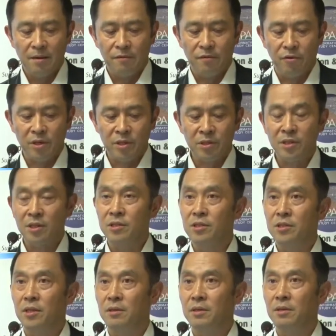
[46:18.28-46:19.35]
for instance,
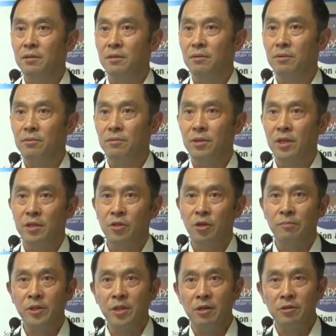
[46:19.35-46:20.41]
the uh,
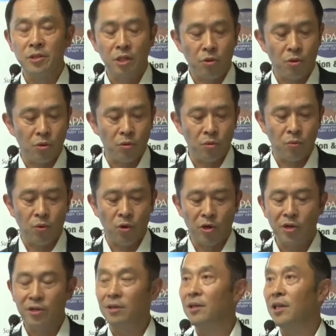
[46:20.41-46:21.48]
terminology called
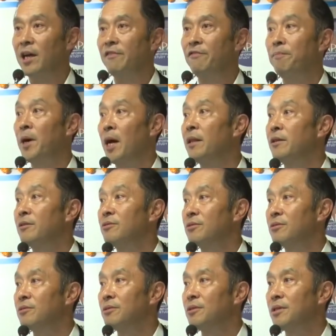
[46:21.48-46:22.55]
work-life
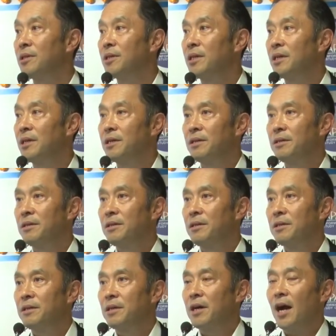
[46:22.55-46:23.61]
balance.
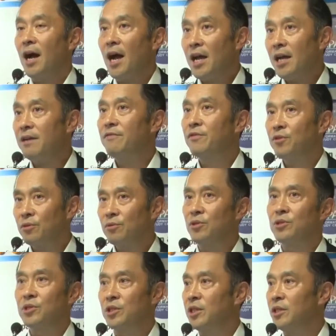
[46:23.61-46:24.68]
I have heard
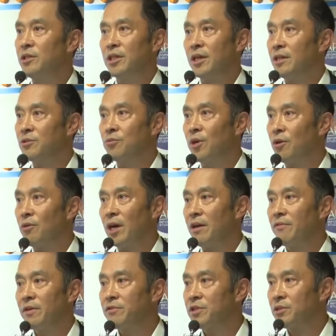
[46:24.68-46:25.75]
this in India as well. I
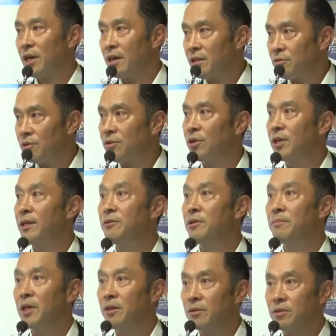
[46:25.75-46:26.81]
have started to hear
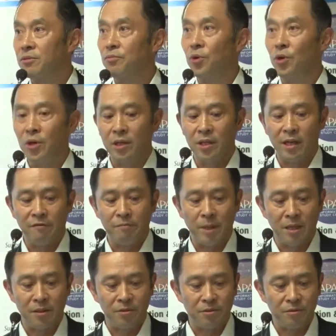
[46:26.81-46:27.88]
about this work-life
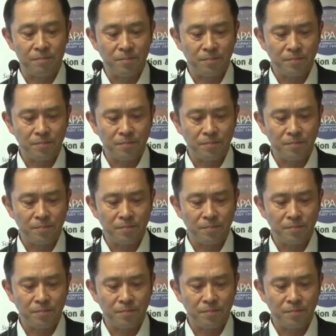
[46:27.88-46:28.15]
balance.